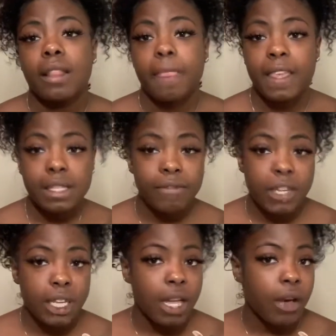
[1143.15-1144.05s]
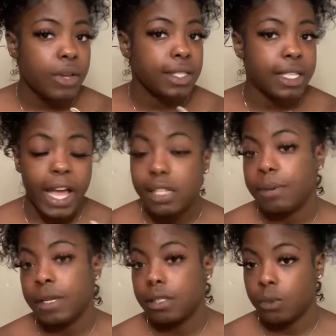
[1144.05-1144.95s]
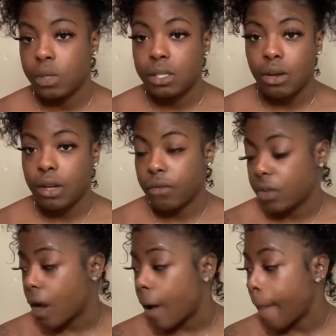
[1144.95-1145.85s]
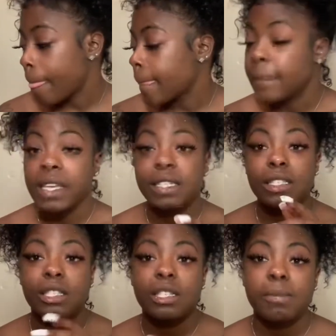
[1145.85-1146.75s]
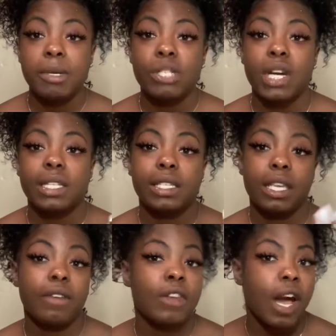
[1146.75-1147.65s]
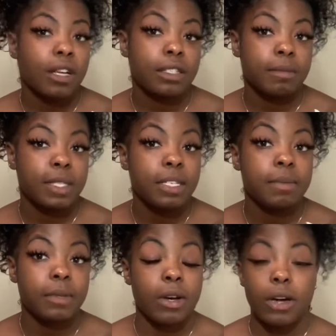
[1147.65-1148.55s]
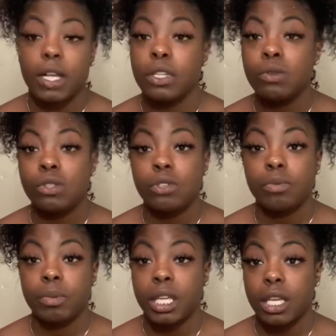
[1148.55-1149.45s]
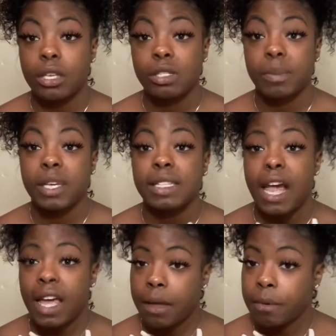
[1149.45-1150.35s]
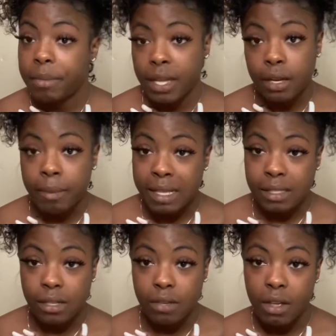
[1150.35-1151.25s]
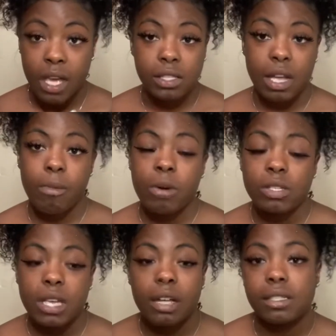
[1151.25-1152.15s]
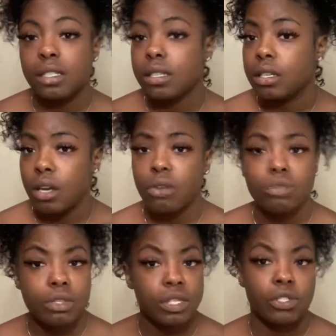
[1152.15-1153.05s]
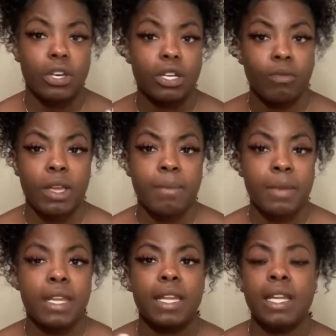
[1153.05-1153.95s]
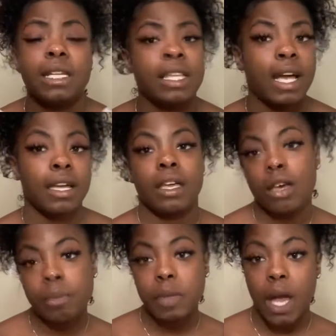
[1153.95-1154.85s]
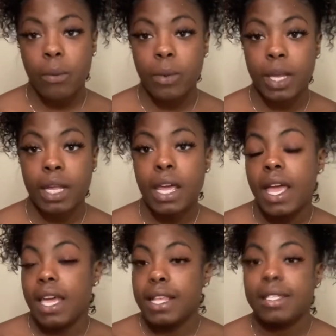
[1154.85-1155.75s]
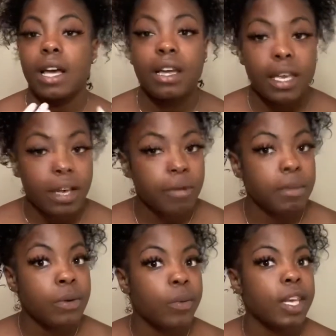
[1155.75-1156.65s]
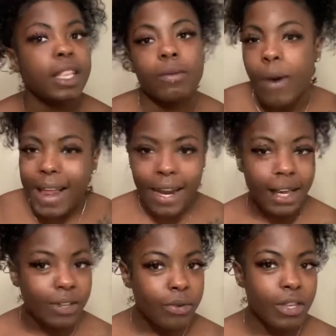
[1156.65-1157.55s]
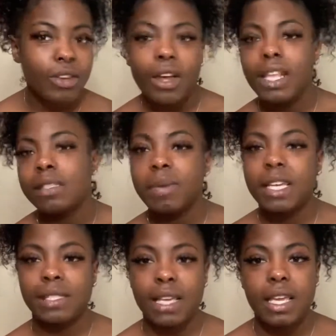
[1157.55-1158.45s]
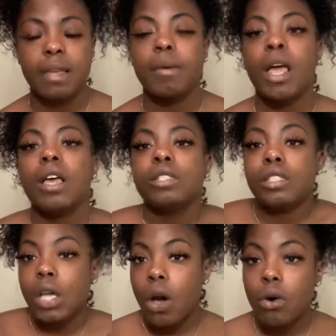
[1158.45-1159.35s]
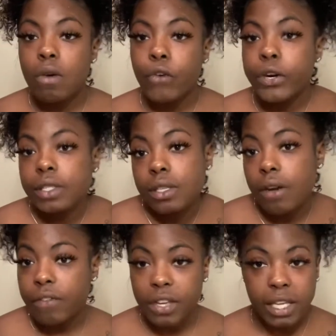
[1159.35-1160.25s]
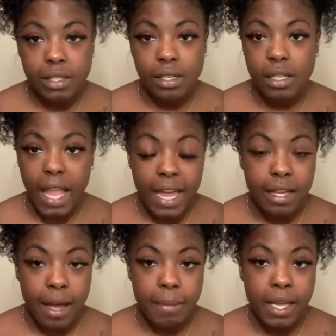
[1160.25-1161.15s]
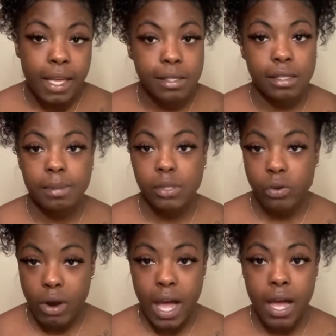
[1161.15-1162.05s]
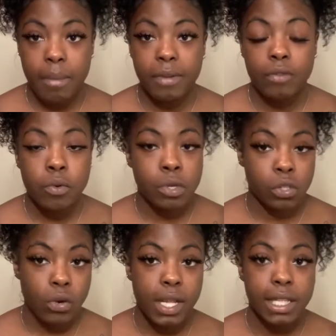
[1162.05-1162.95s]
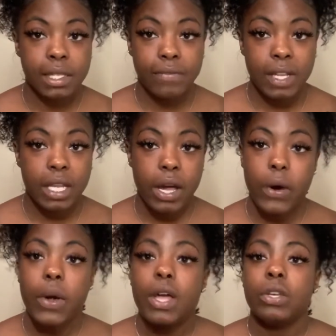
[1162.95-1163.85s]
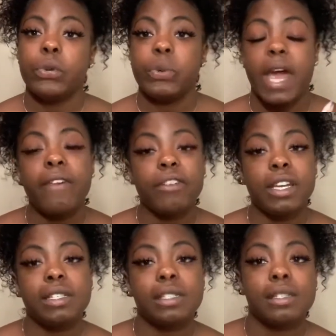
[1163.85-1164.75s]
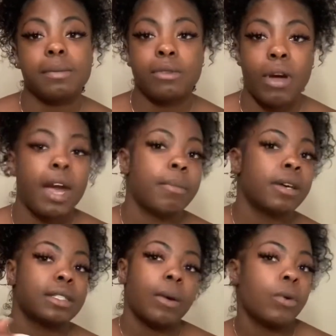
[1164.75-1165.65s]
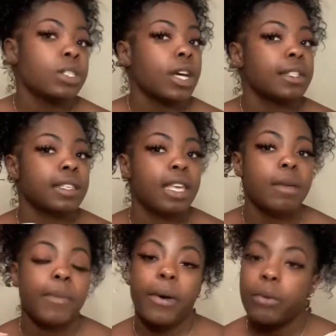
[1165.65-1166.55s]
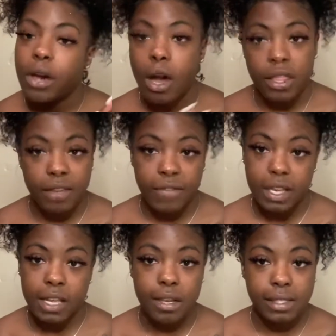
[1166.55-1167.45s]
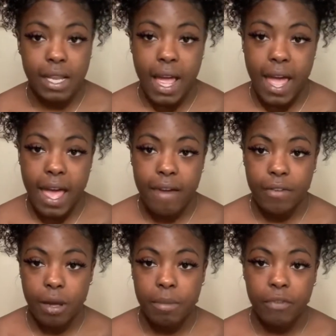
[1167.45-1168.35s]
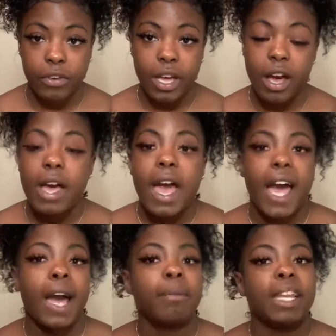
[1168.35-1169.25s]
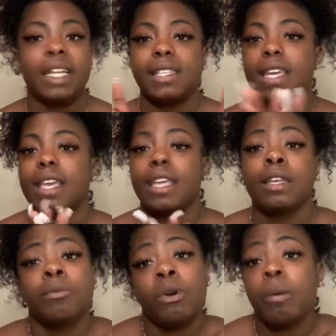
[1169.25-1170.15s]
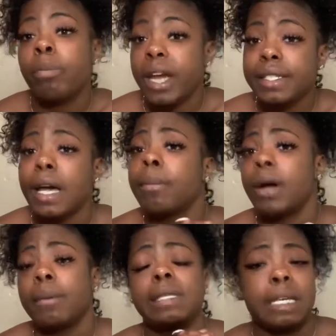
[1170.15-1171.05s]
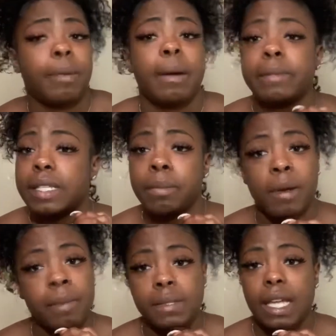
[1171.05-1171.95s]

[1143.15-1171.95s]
This video is not sponsored whatsoever, y'all. This is just me trying to give y'all some tips on YouTube beginners, because I am a beginner myself. So I want y'all to go through this journey with me, and anything I can help y'all with and that y'all can help me with, why not do it? You know, let's be a team. So of course, don't forget to like, comment, and subscribe if you enjoyed this video. Do not forget to subscribe, because I want y'all to keep up with all the videos that I have coming for y'all. I'm not taking any more breaks. I promise, I promise, I promise.